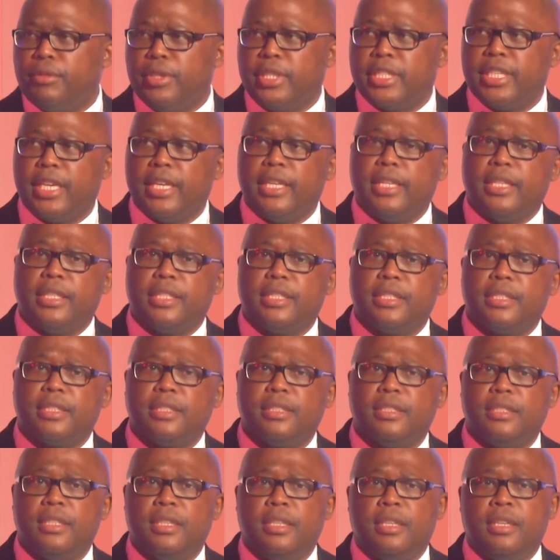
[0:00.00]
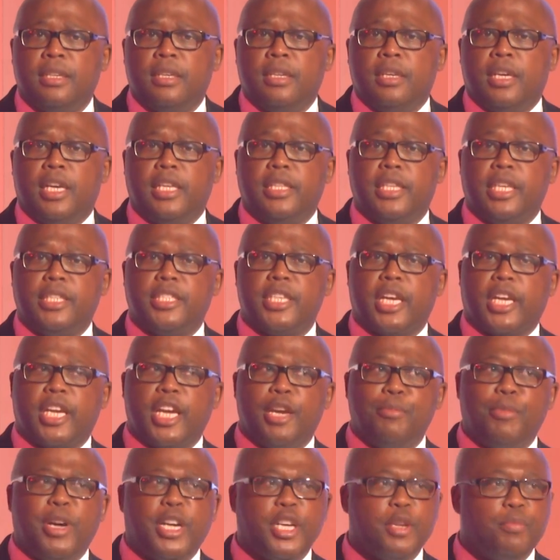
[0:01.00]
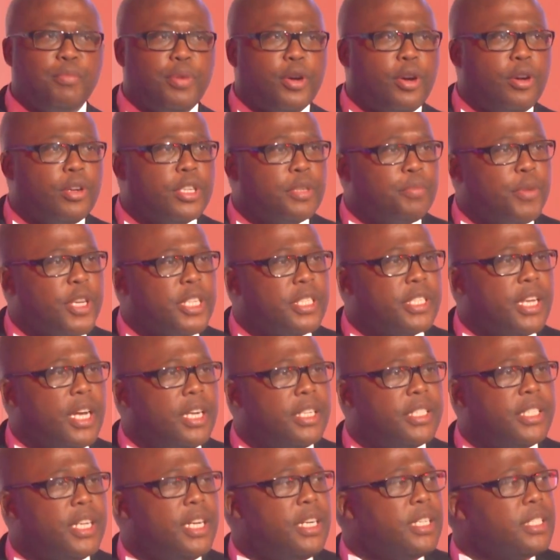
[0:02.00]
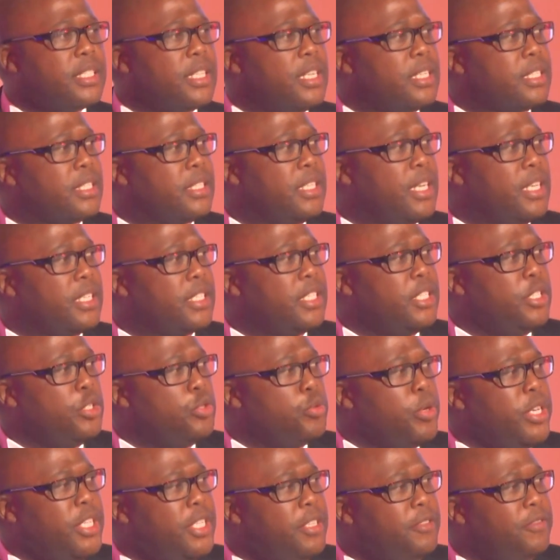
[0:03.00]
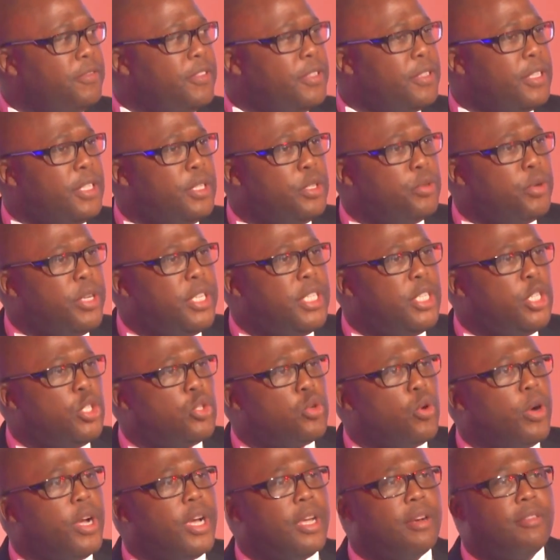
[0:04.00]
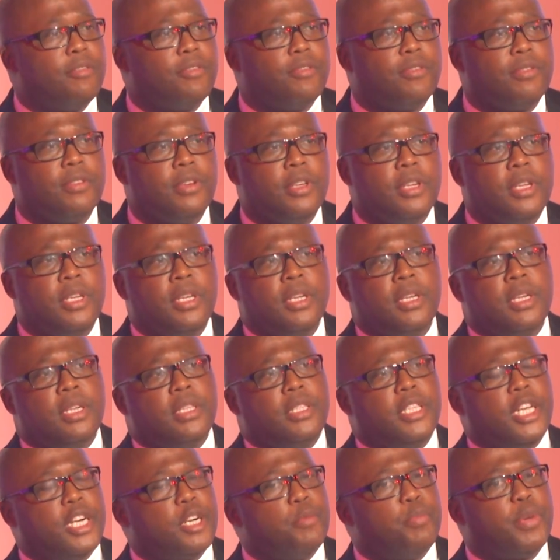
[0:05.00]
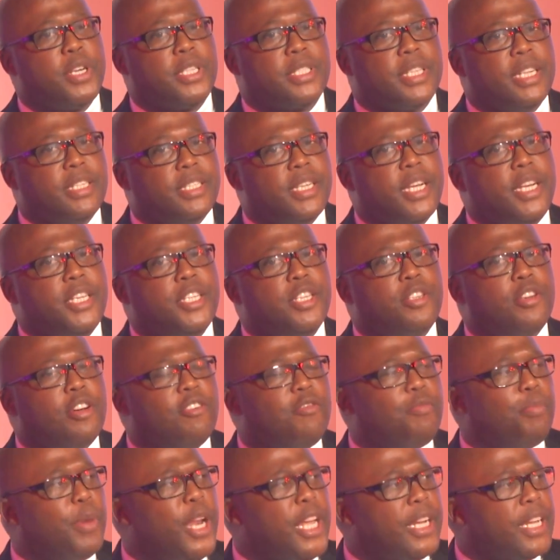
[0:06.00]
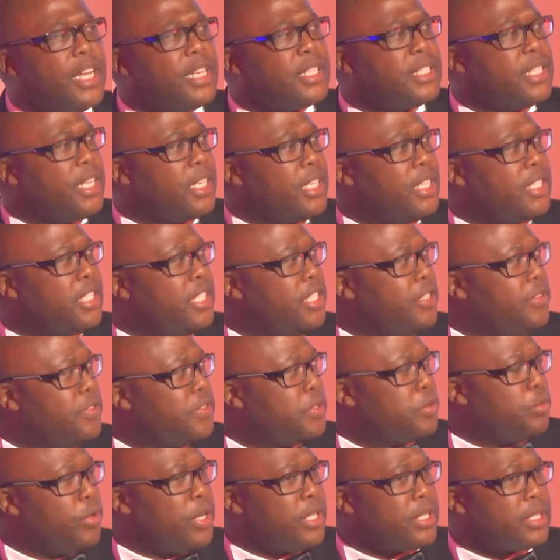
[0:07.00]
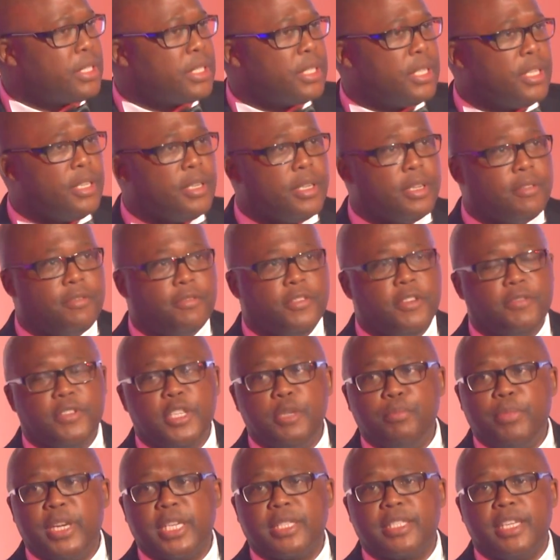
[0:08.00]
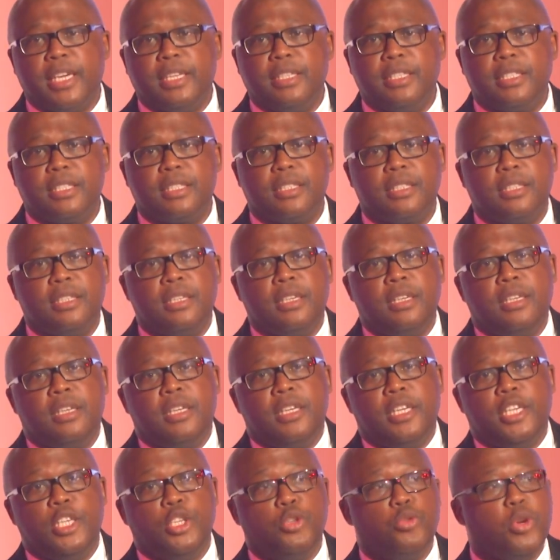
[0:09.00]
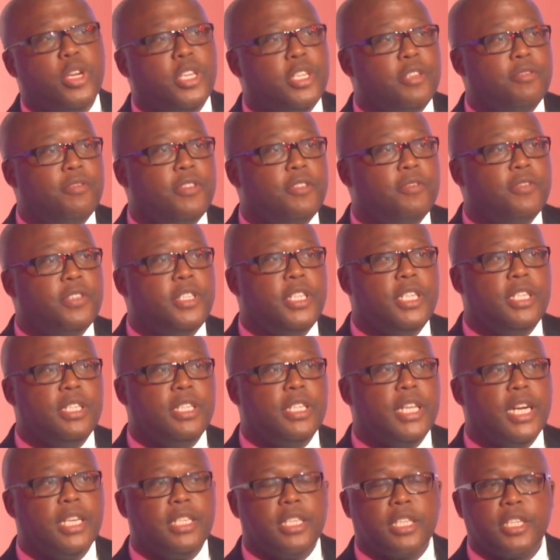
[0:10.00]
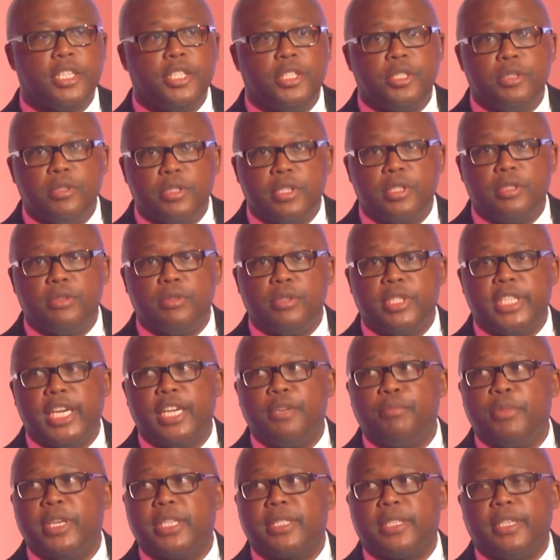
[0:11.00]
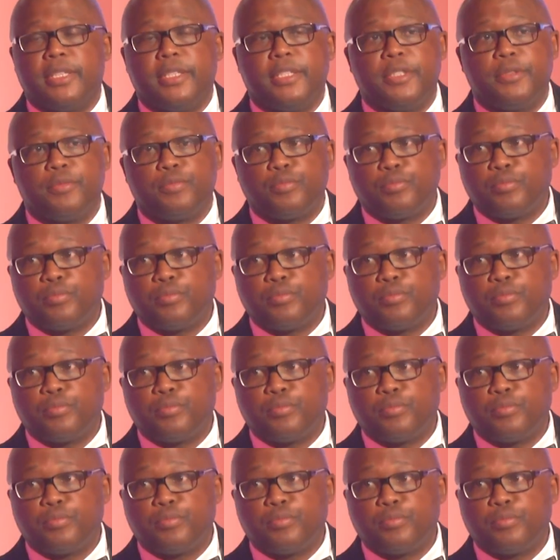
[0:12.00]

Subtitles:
We're tired. And the Jack Hammer report basically tells us that in 2012, the representation of black executives was 15%. In 2015, that reduced to 10%.